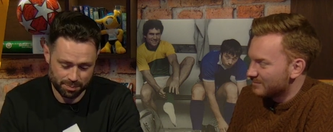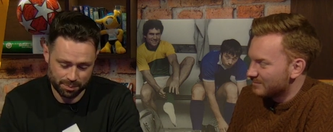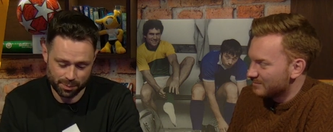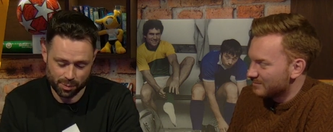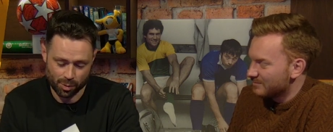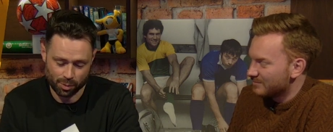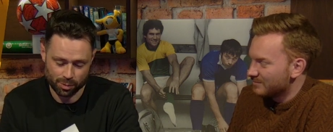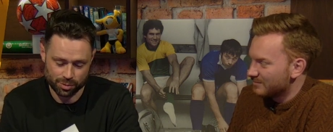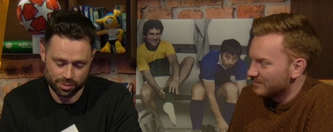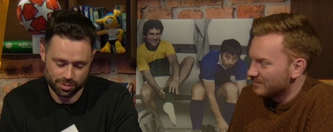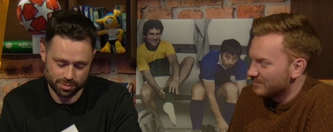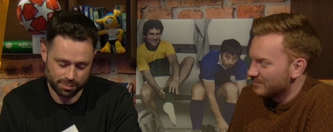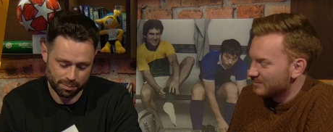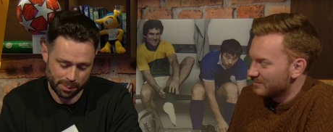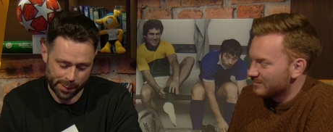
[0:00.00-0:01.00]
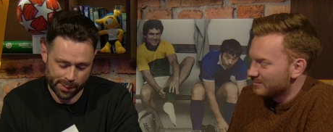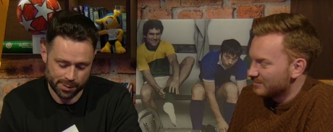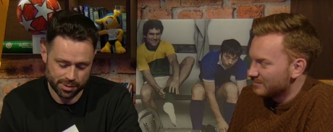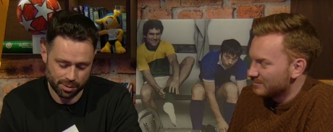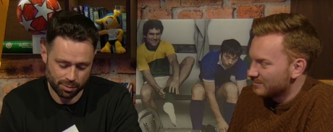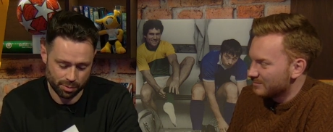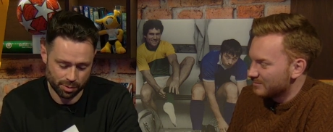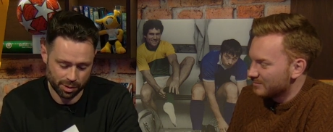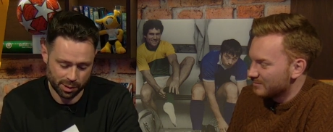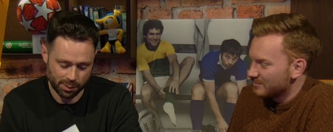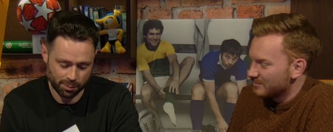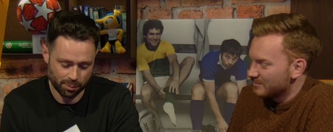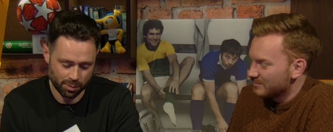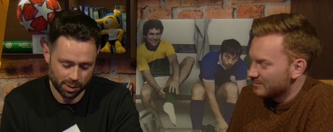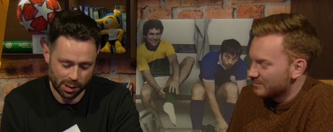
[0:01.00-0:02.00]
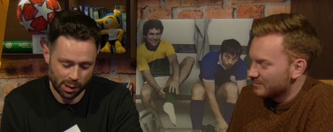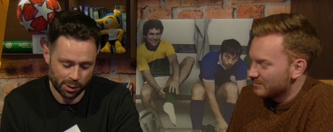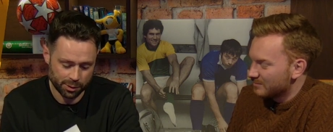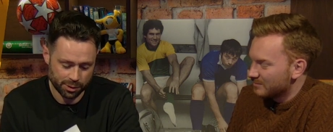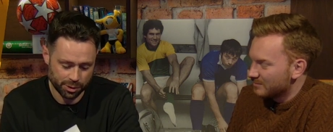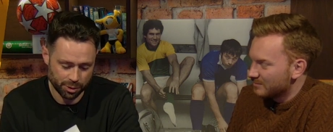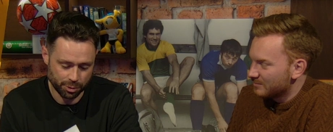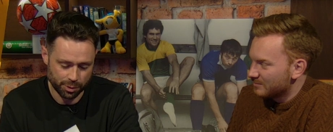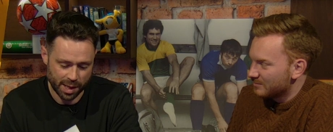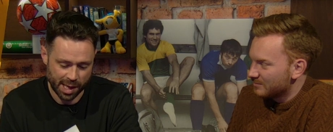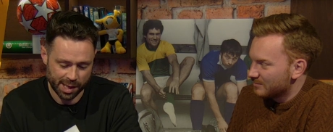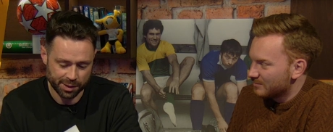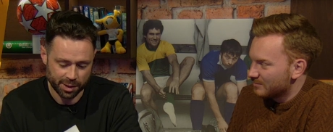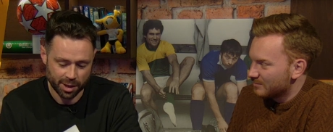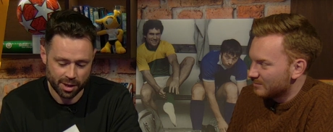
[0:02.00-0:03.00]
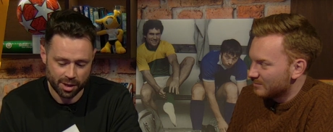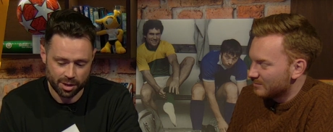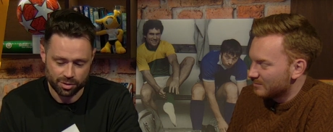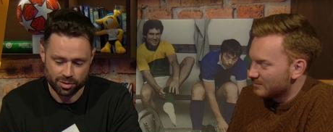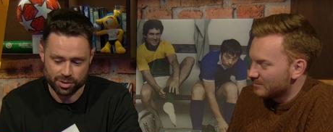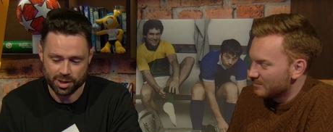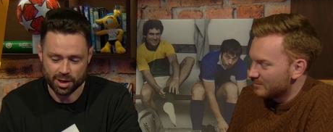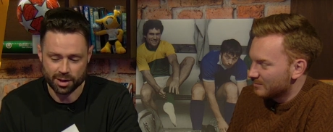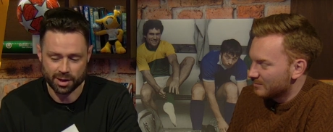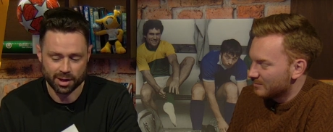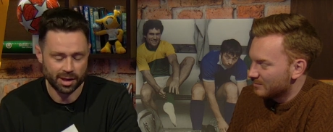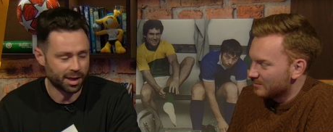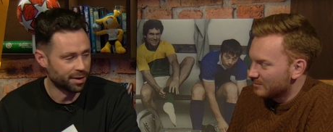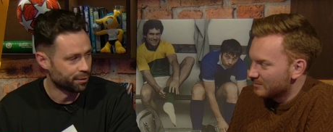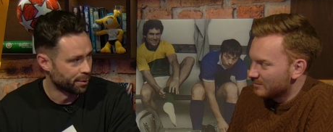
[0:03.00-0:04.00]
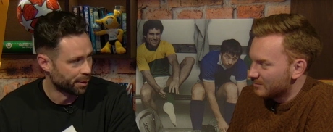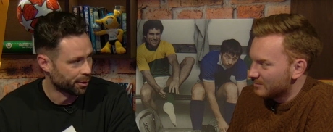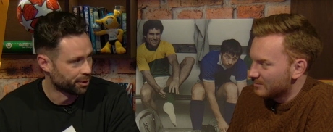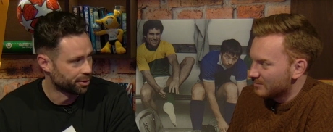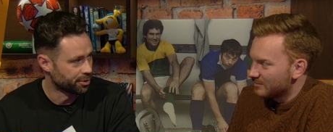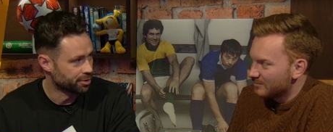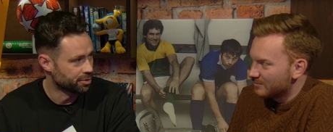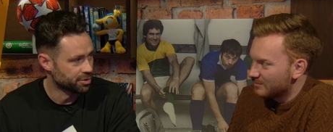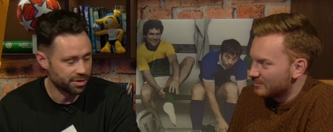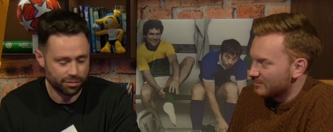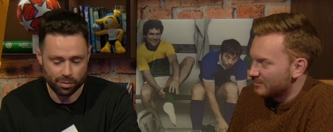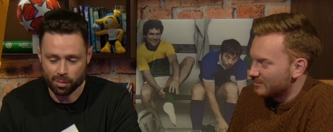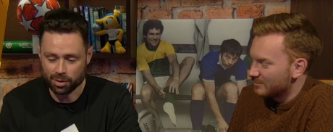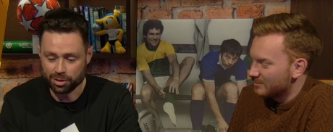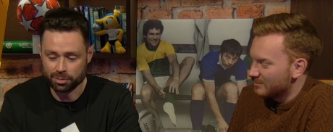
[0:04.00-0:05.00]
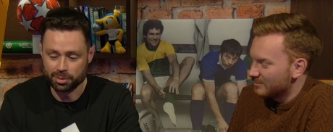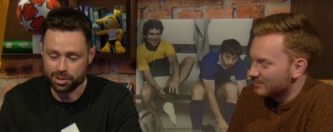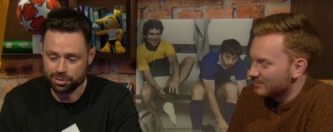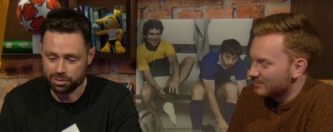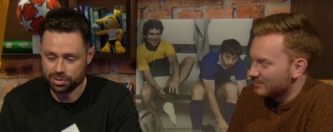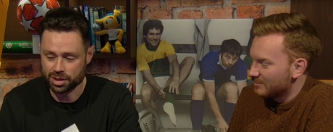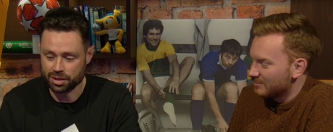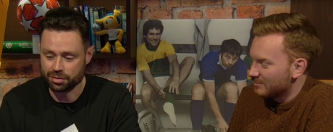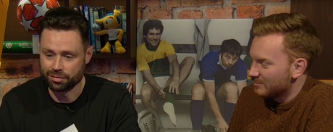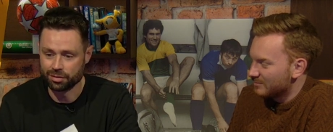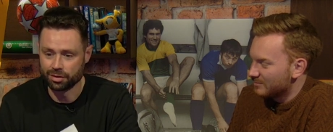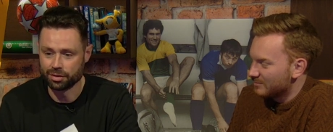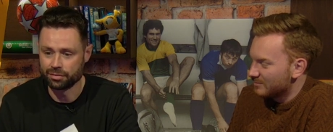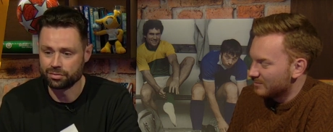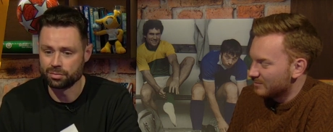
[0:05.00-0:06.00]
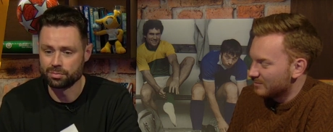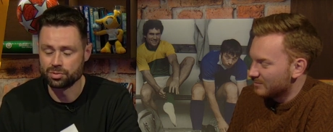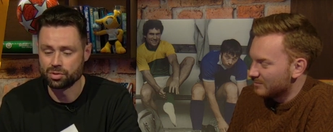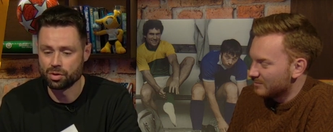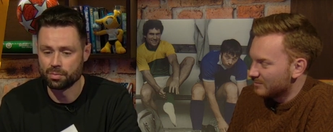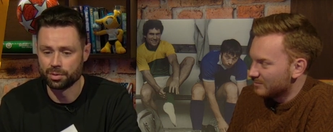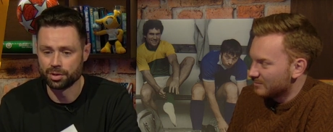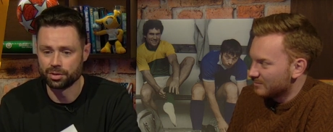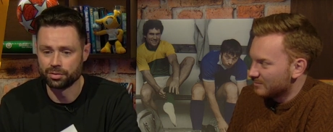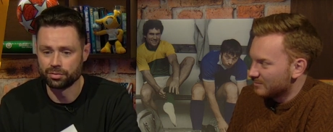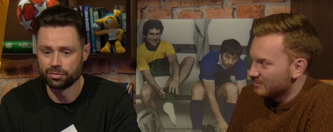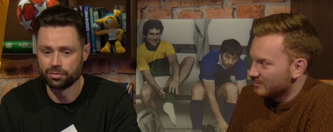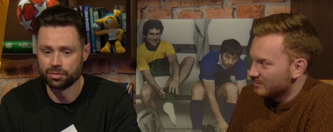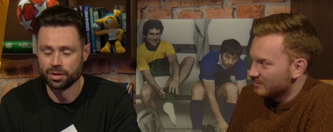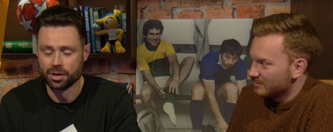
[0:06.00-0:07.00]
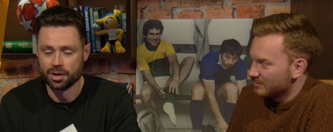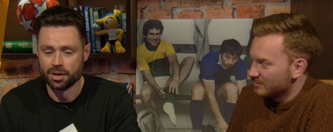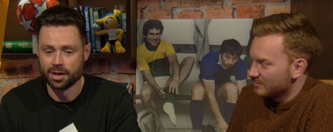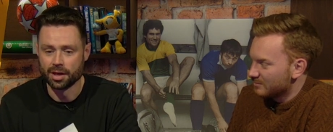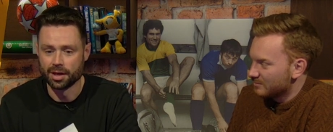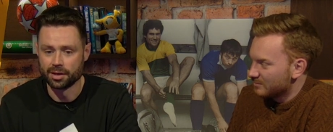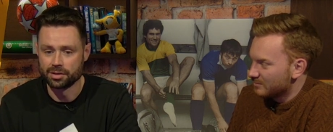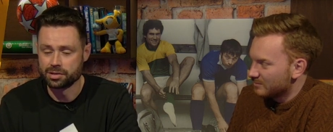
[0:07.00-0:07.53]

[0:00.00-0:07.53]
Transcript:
Speaker 1: those players that were in, inclined to do that just started getting left behind because everyone wanted to be successful and if someone's coming in and